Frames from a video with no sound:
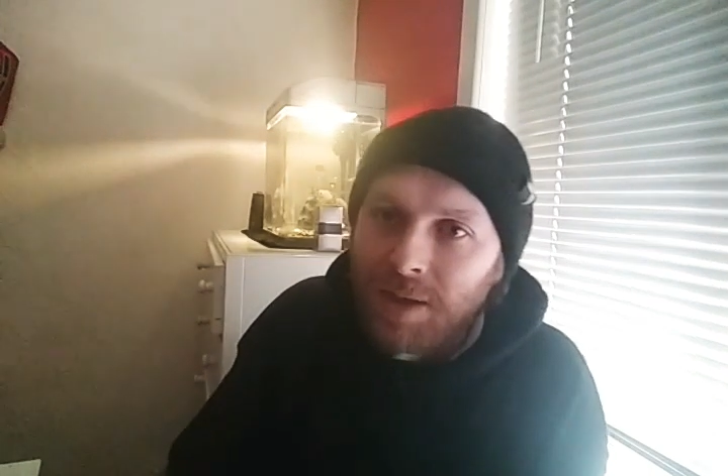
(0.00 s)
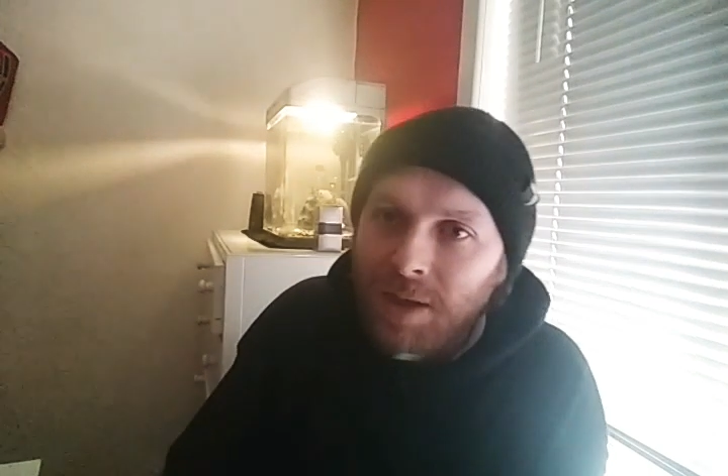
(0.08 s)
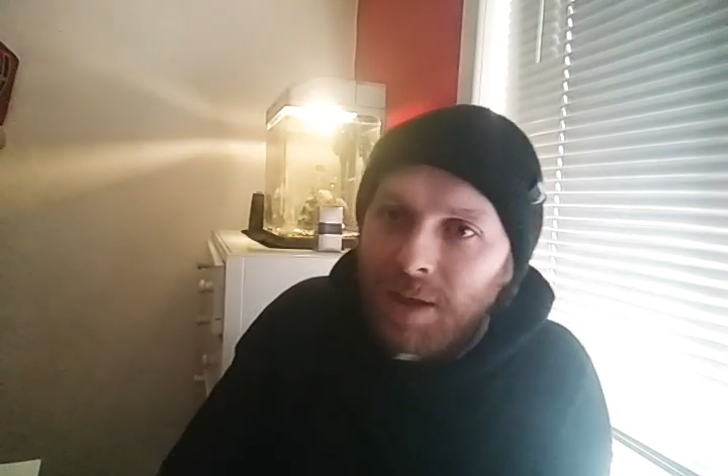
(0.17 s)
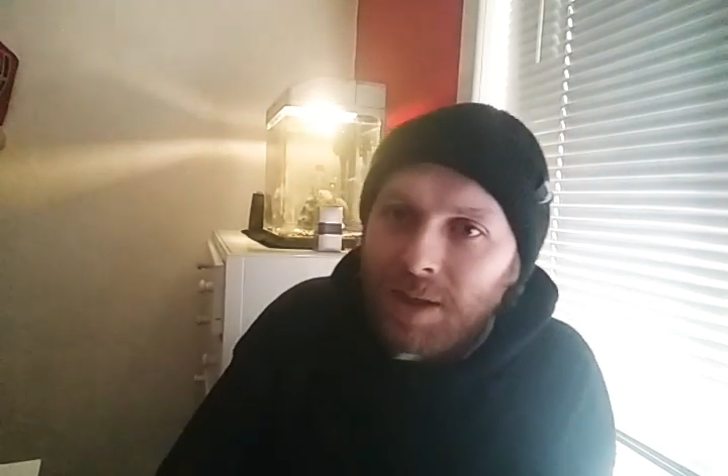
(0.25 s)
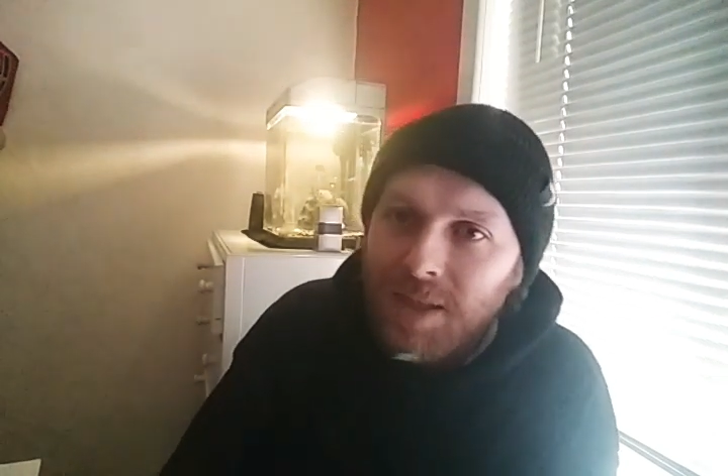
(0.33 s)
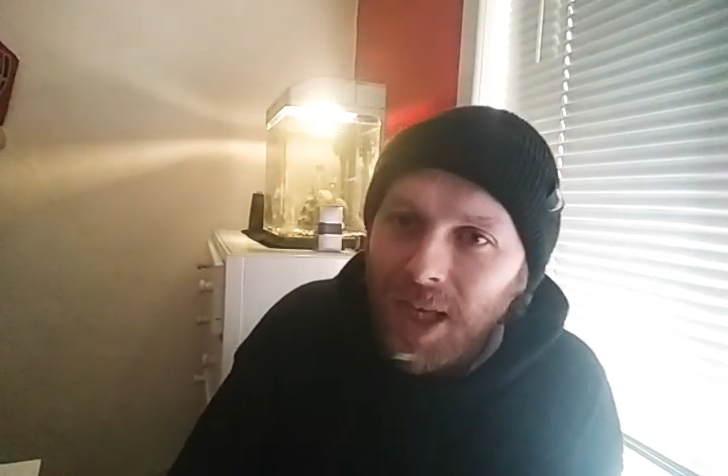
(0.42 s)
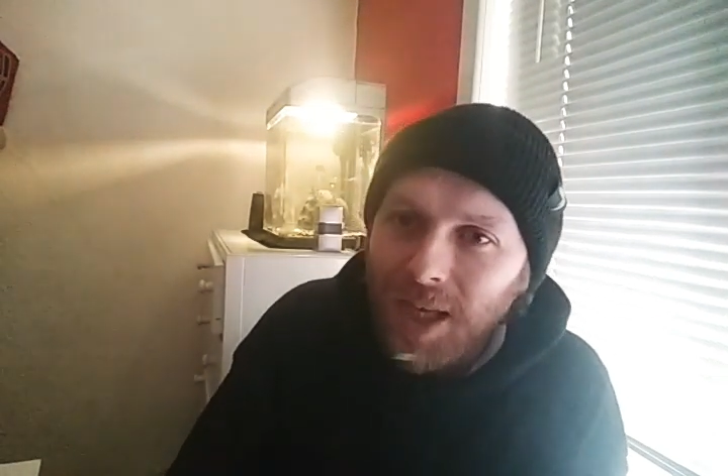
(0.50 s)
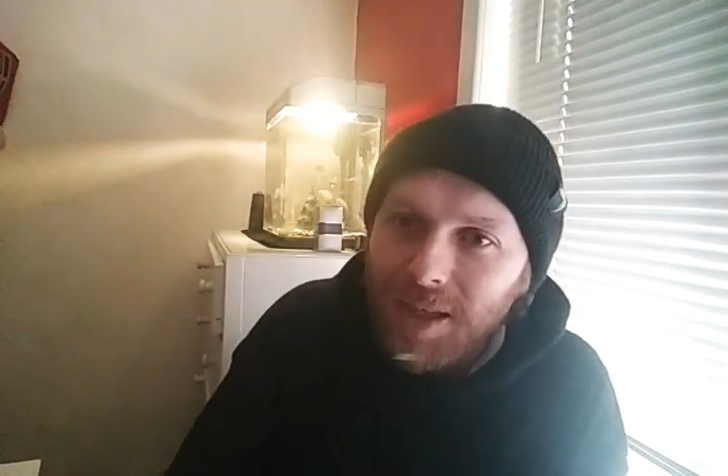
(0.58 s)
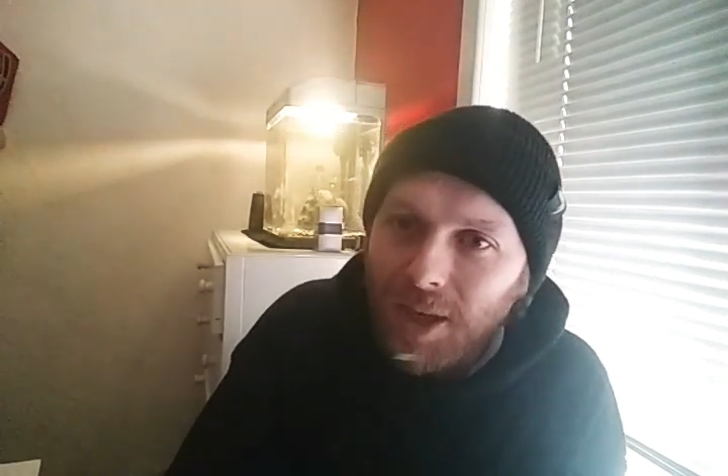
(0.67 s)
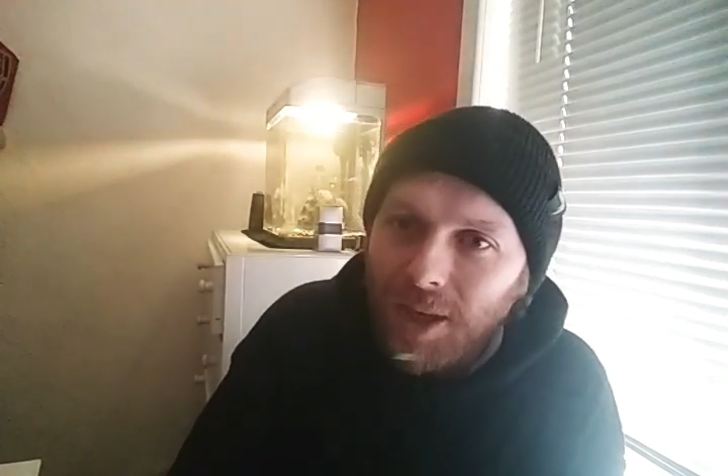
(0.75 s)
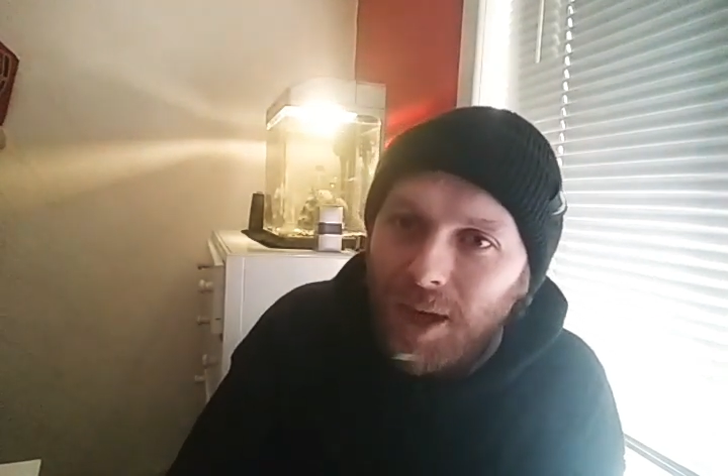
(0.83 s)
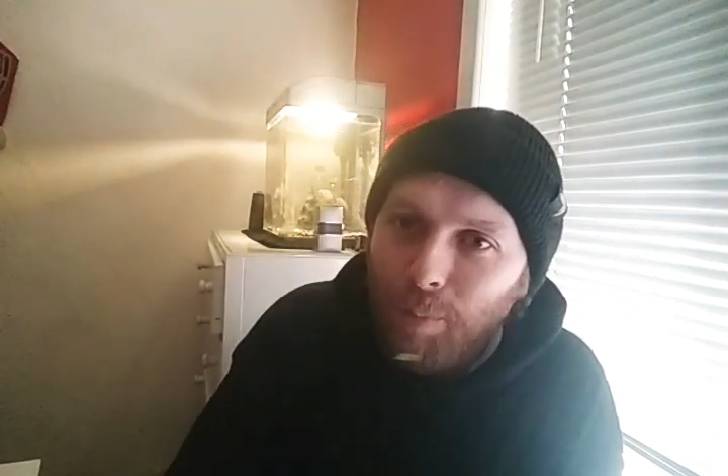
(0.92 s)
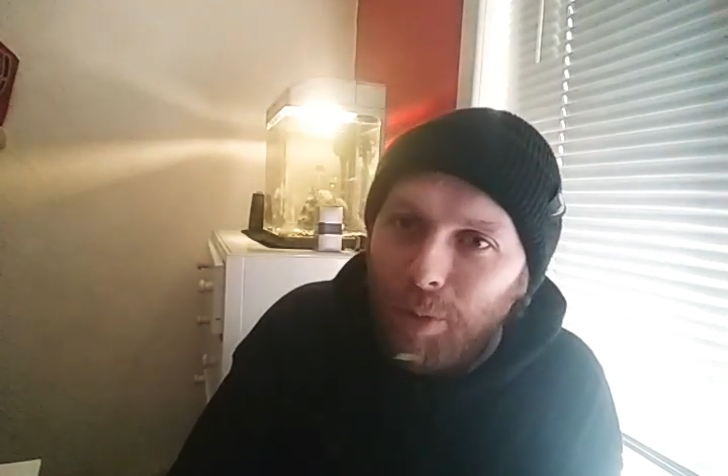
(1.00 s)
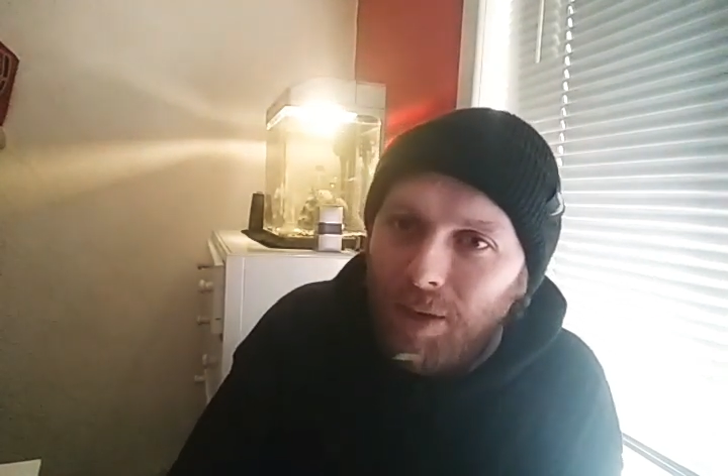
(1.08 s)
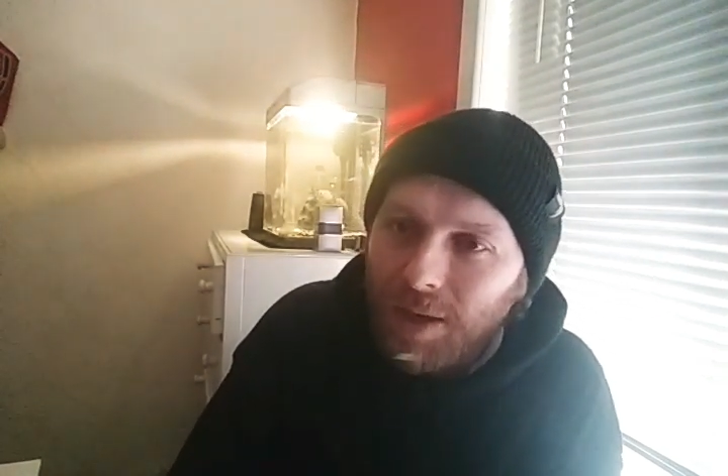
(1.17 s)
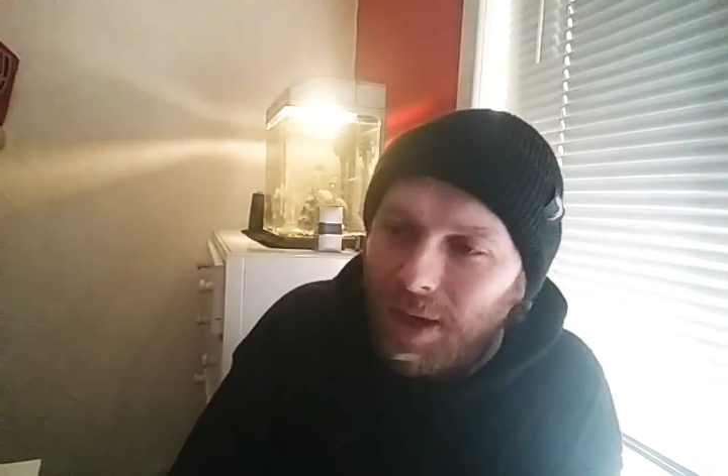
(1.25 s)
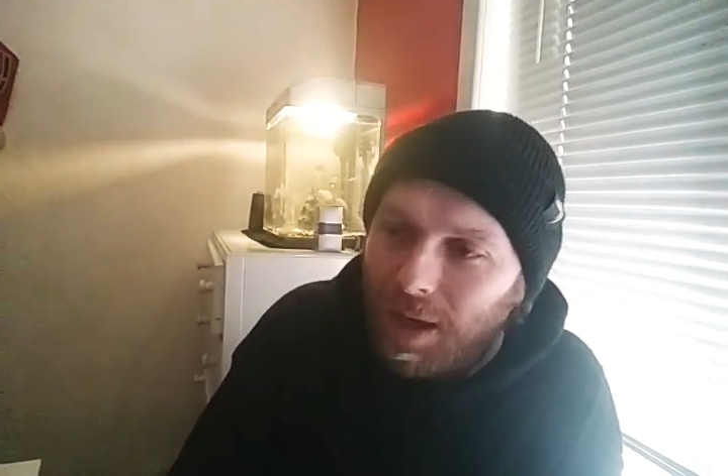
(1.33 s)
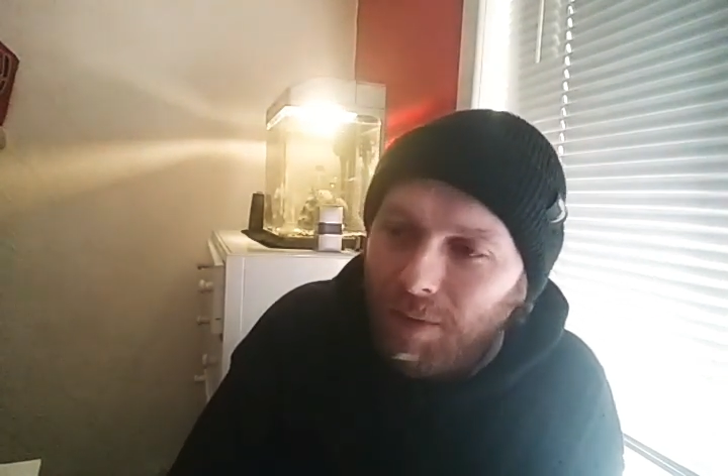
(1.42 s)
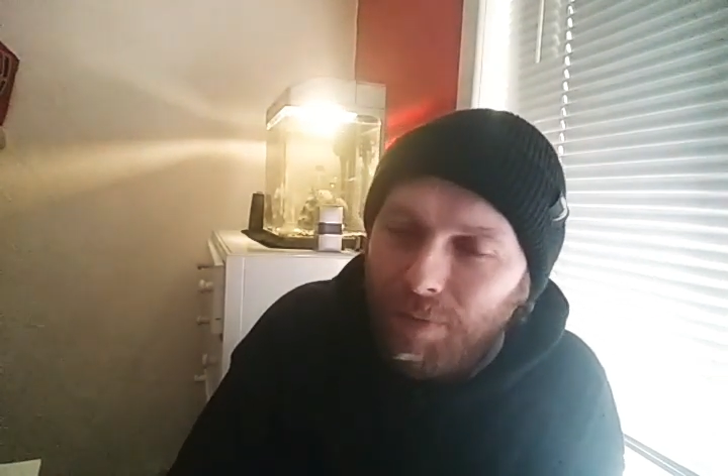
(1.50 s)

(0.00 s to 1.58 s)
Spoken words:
We don't know, do we? We don't know.